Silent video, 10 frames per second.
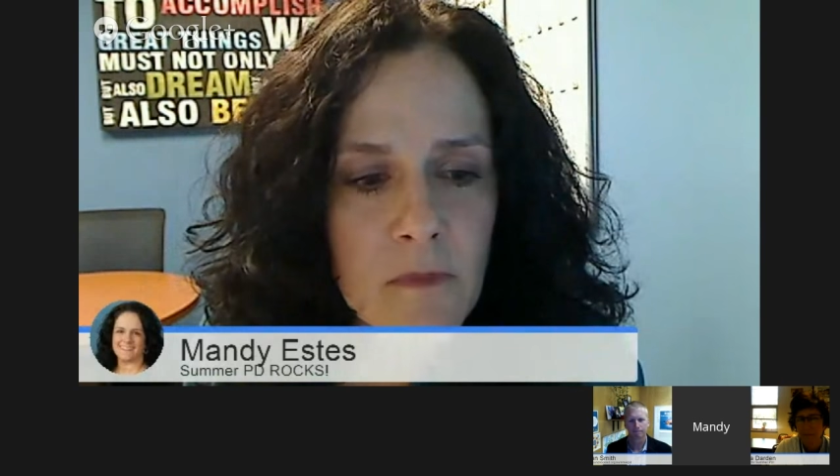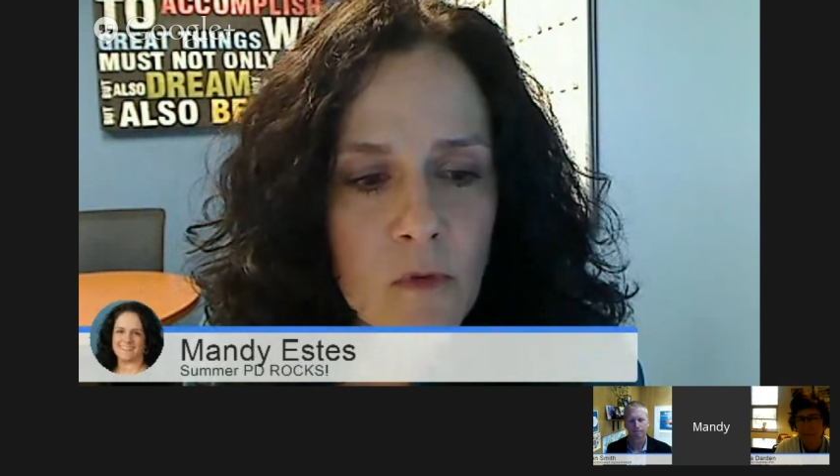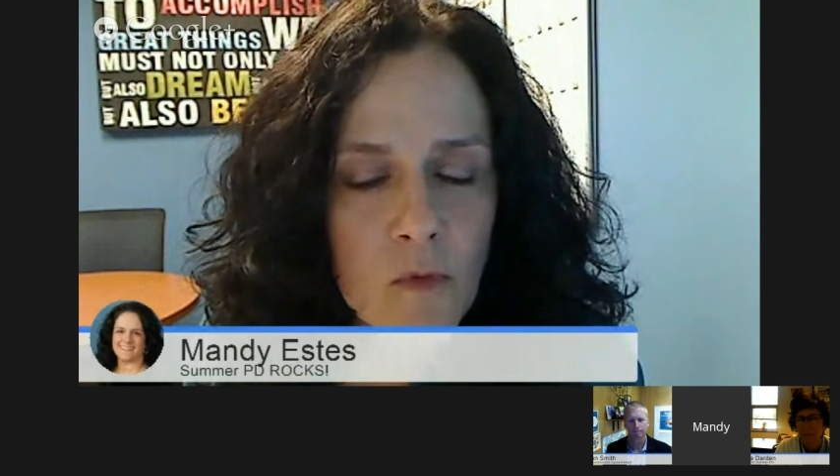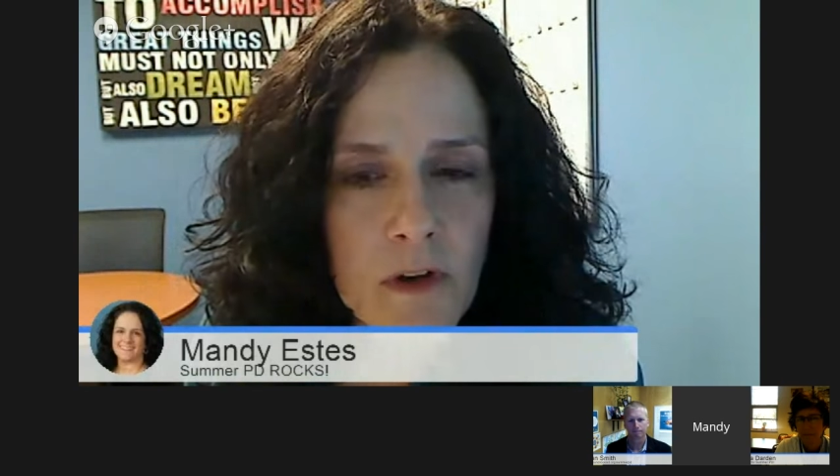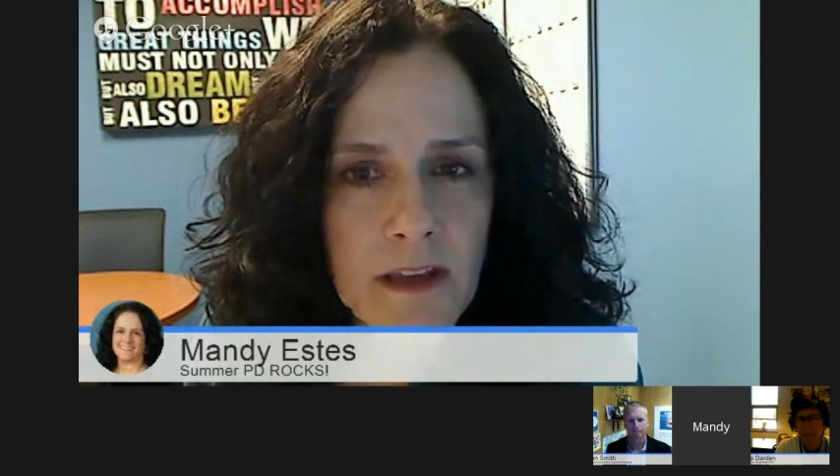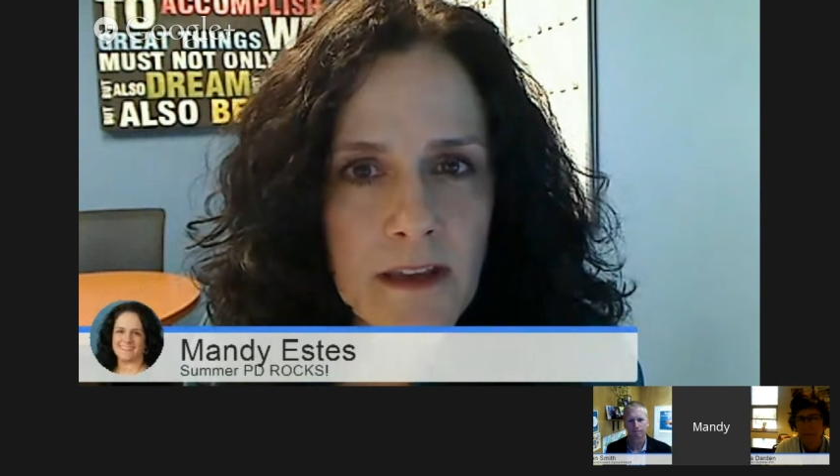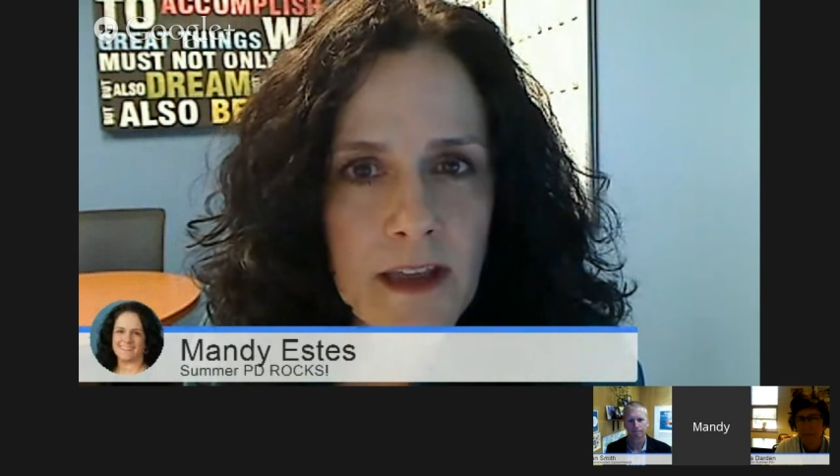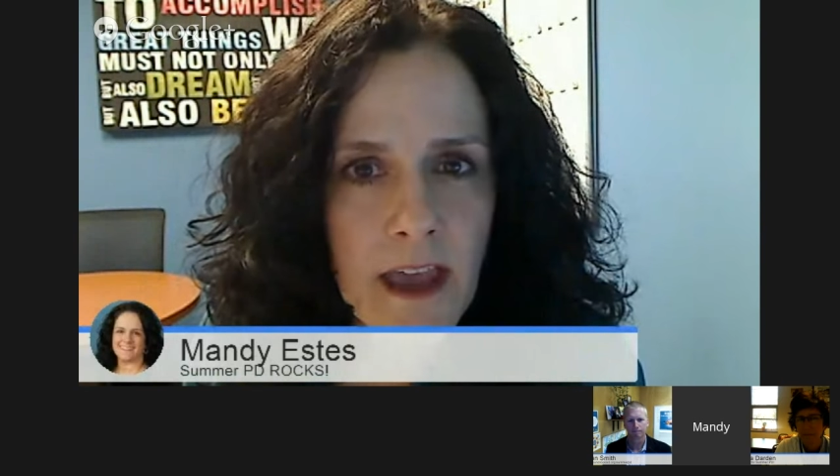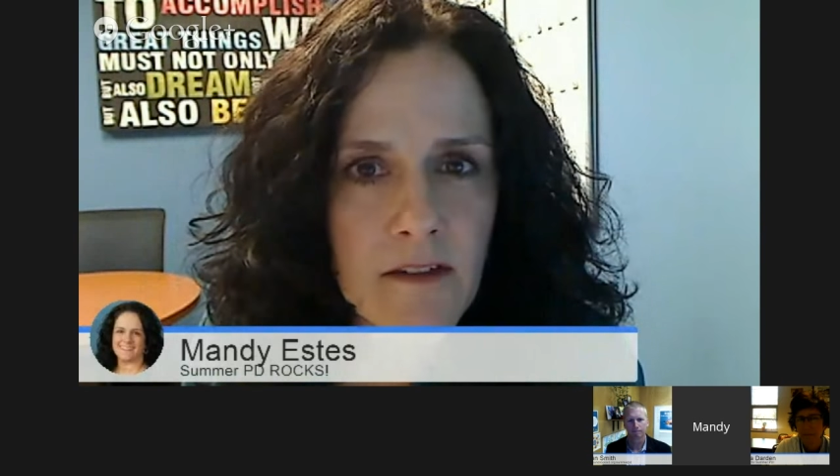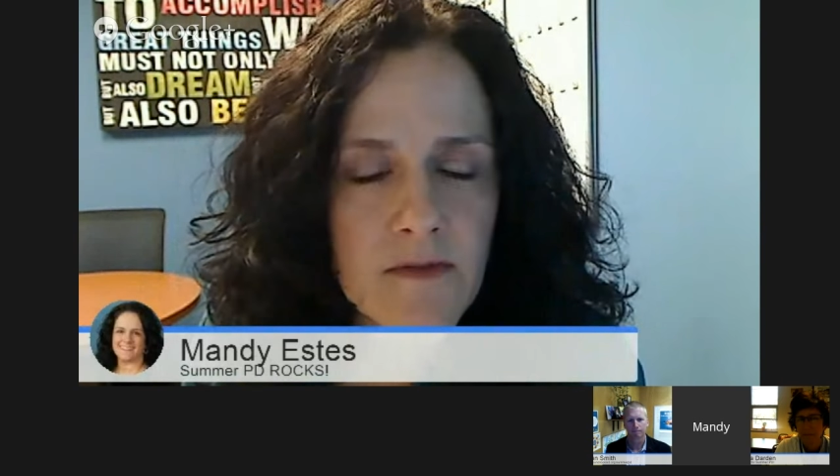we
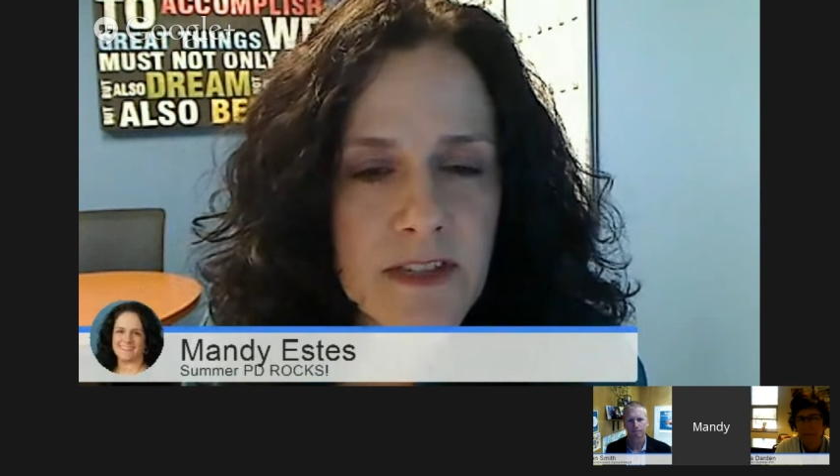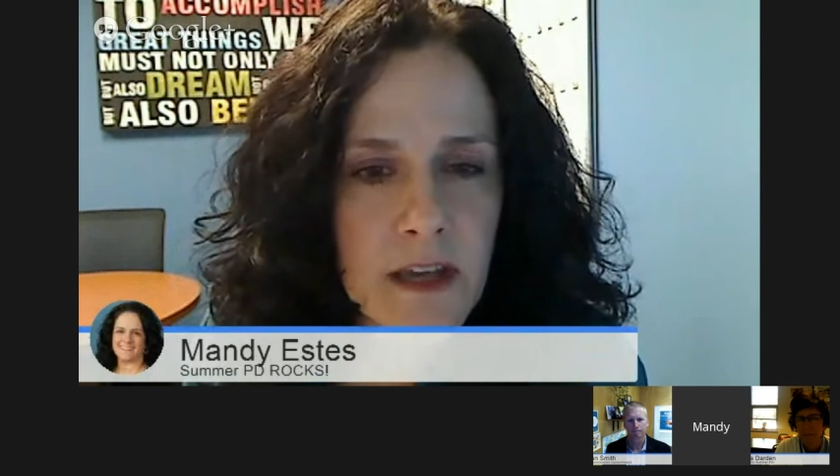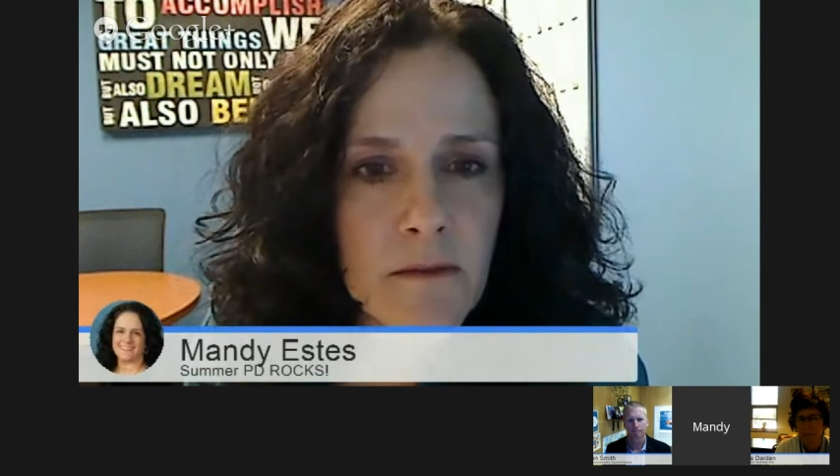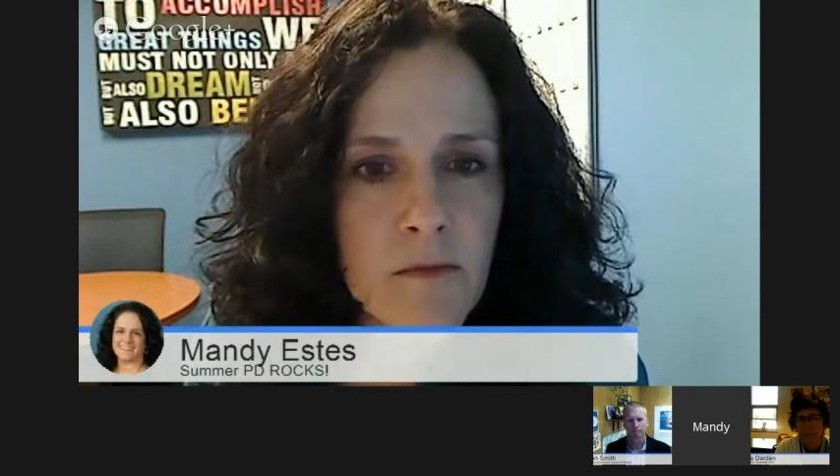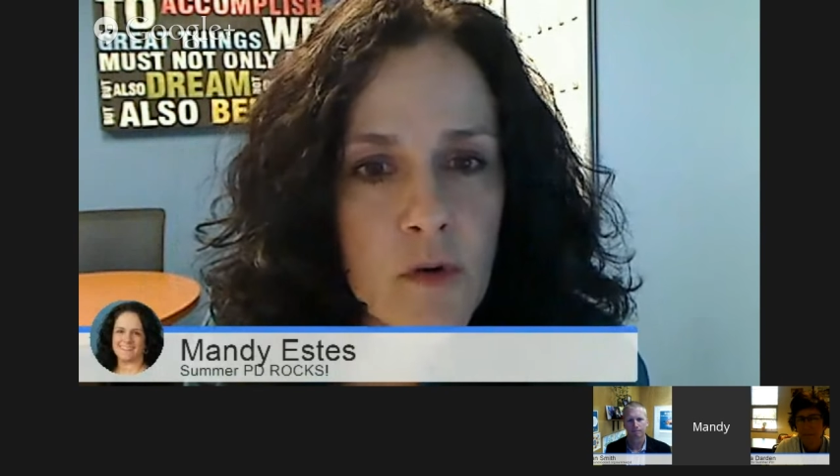have some